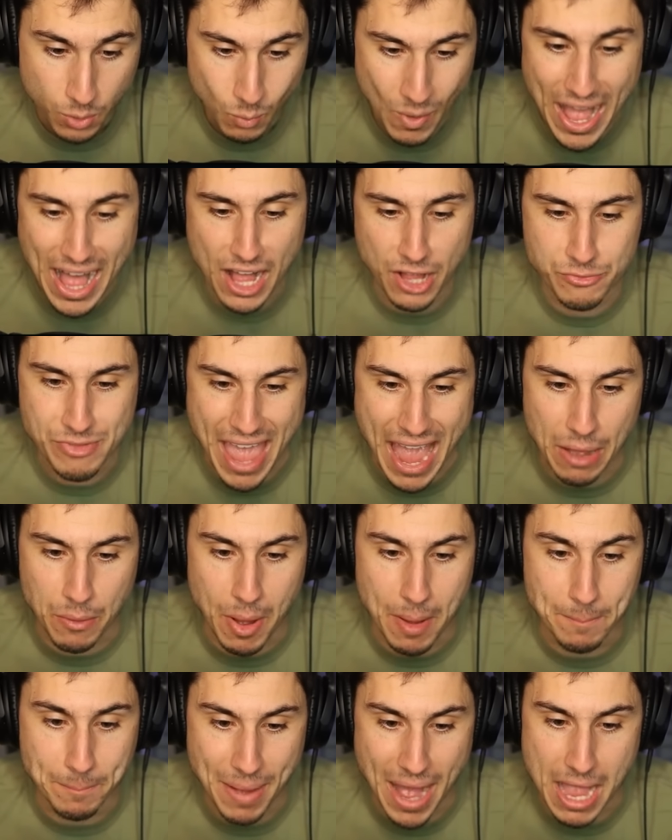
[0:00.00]
Well, now
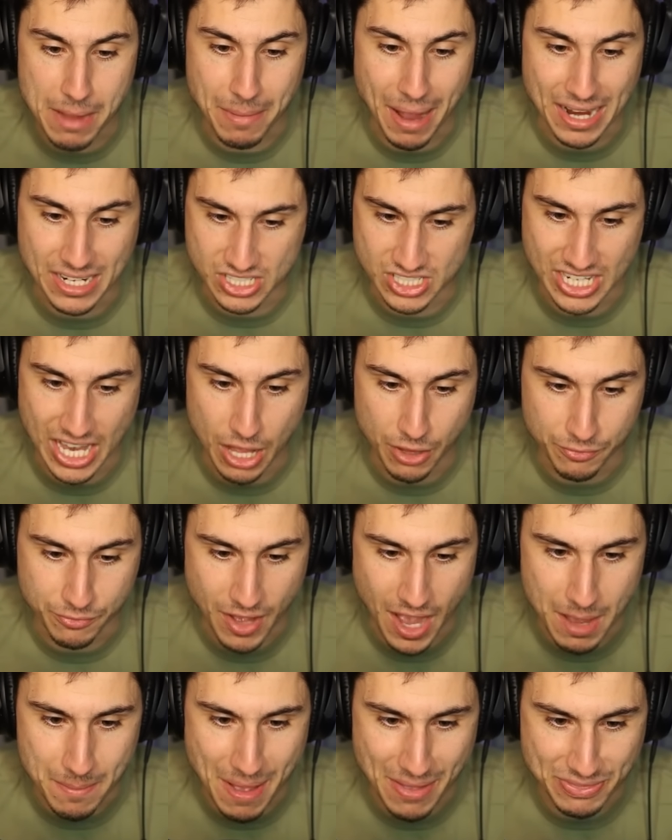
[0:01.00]
I'm by myself.
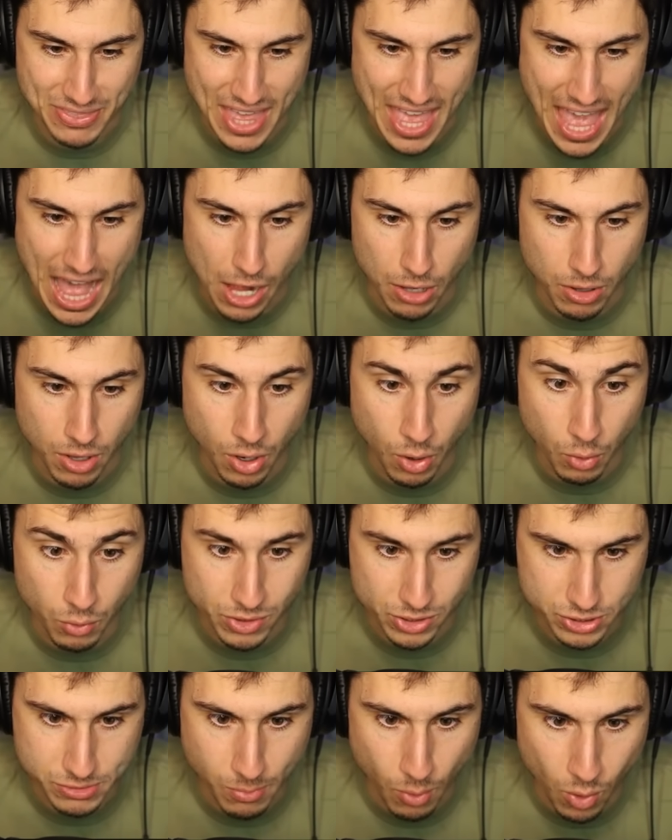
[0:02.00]
I'm at the hell. Oh,
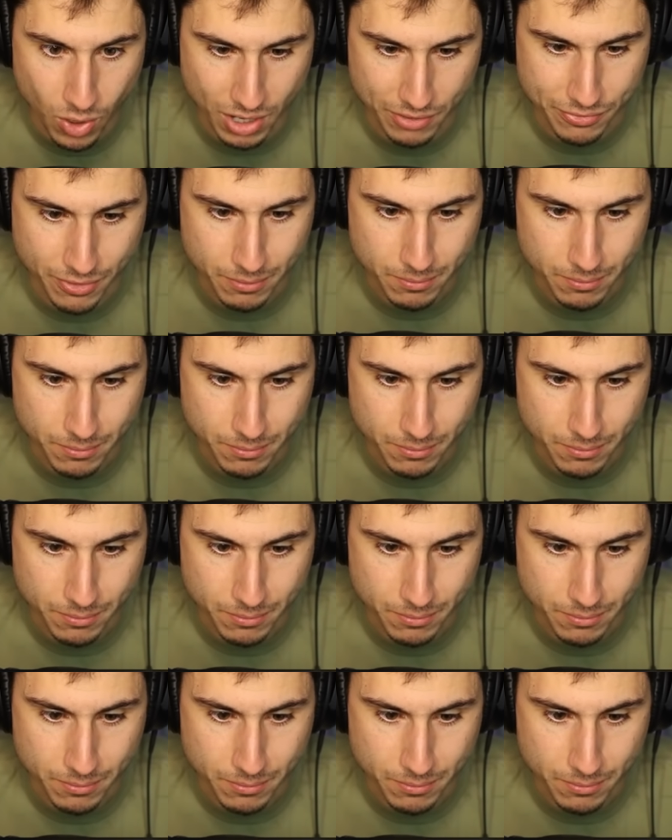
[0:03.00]
there's more of